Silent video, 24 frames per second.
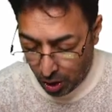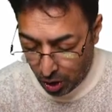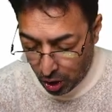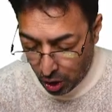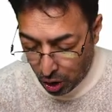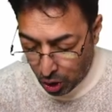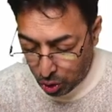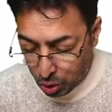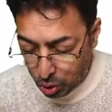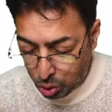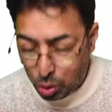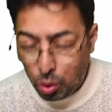
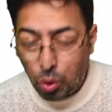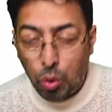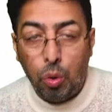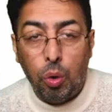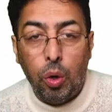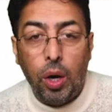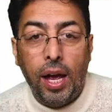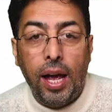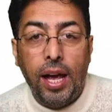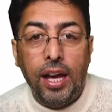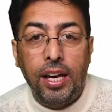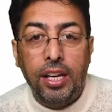So
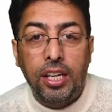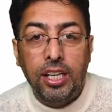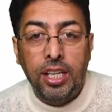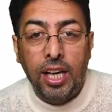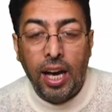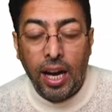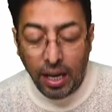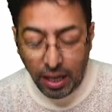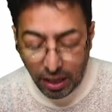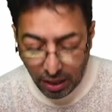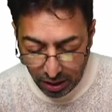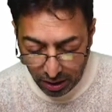a
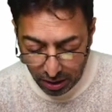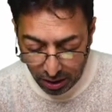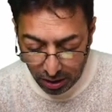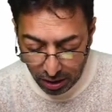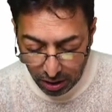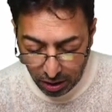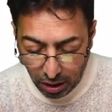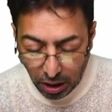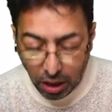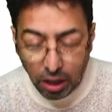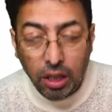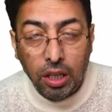young
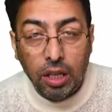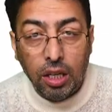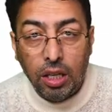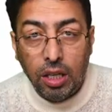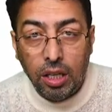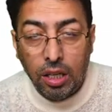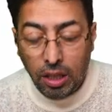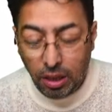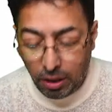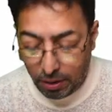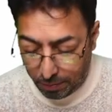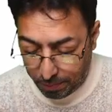girl
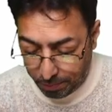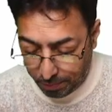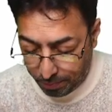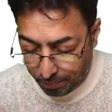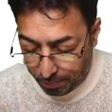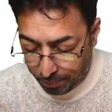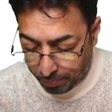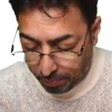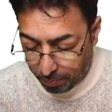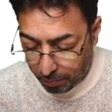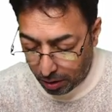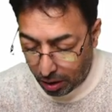
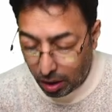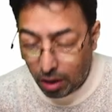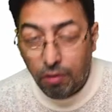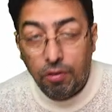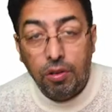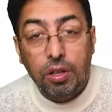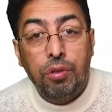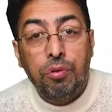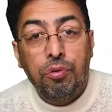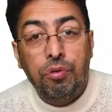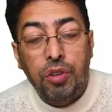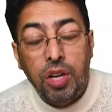
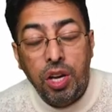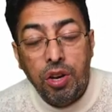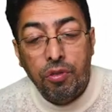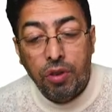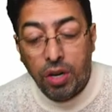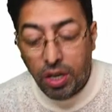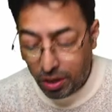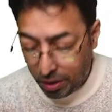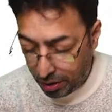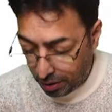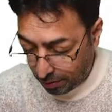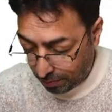with fever,
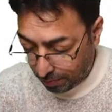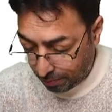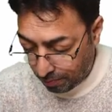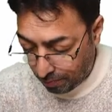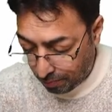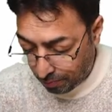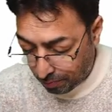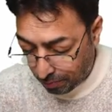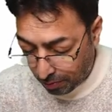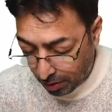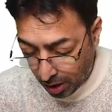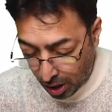
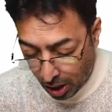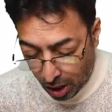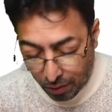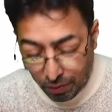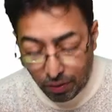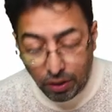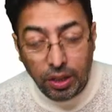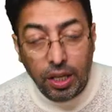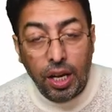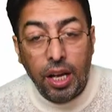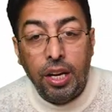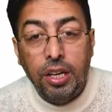with
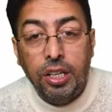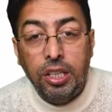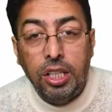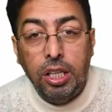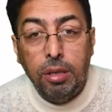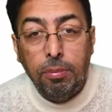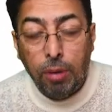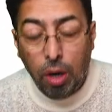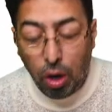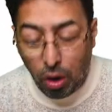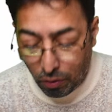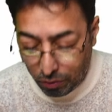
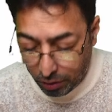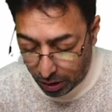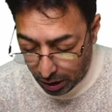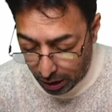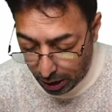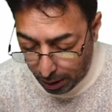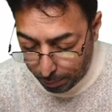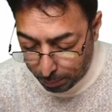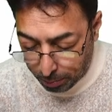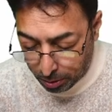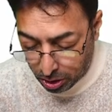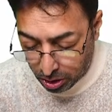erythema of the
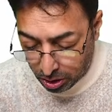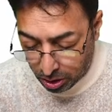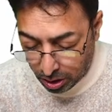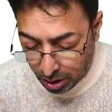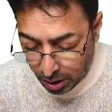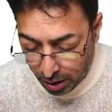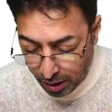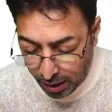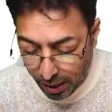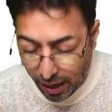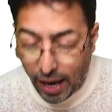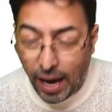lips,
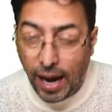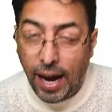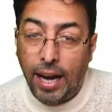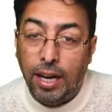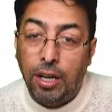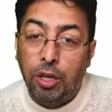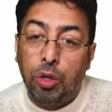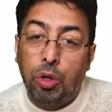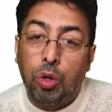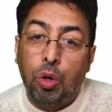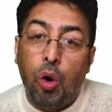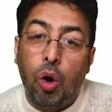and
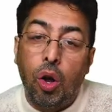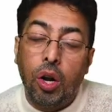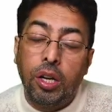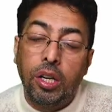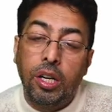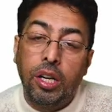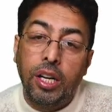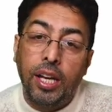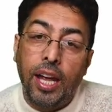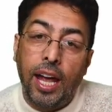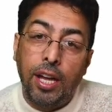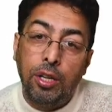
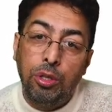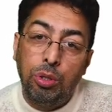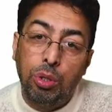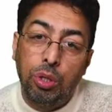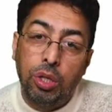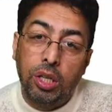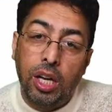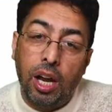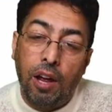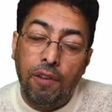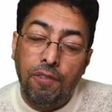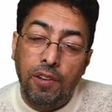coronary
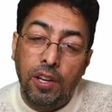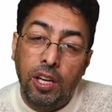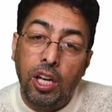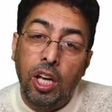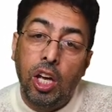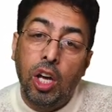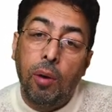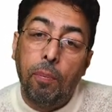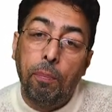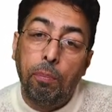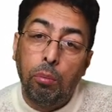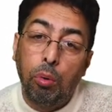angiography
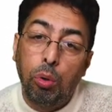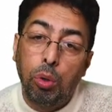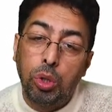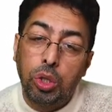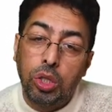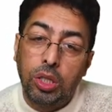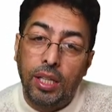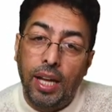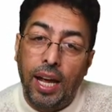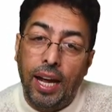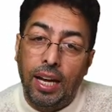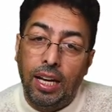most
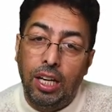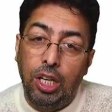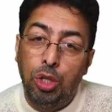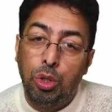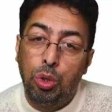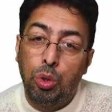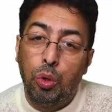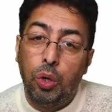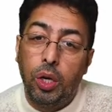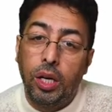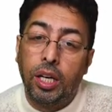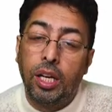likely
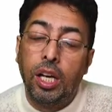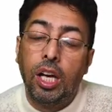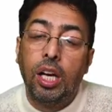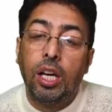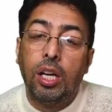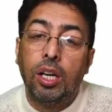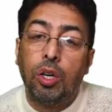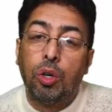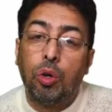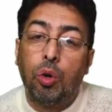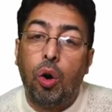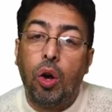showing
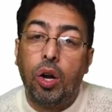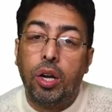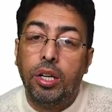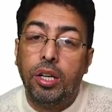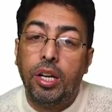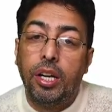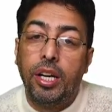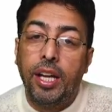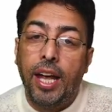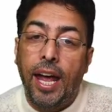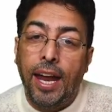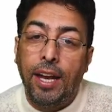coronary
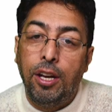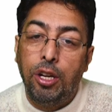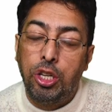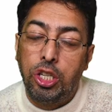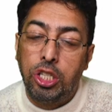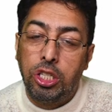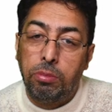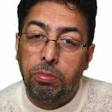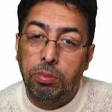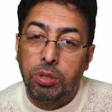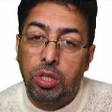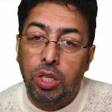
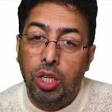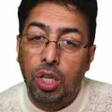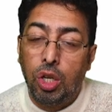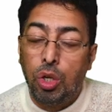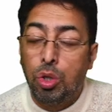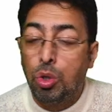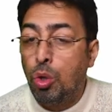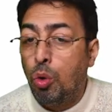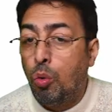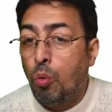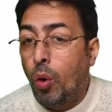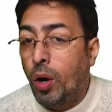aneurysms. So
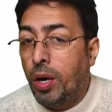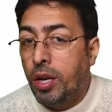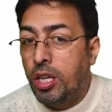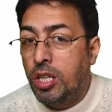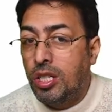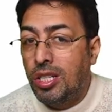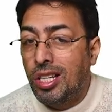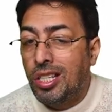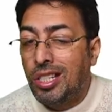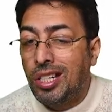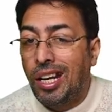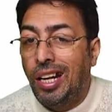what is this
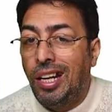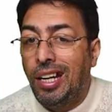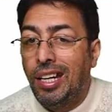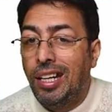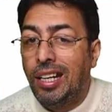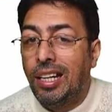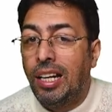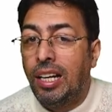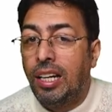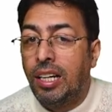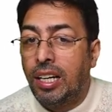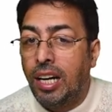clinical
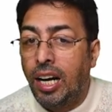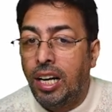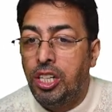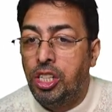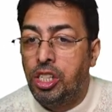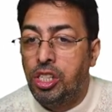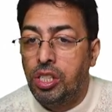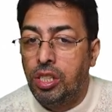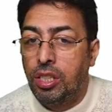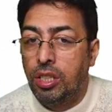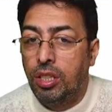condition?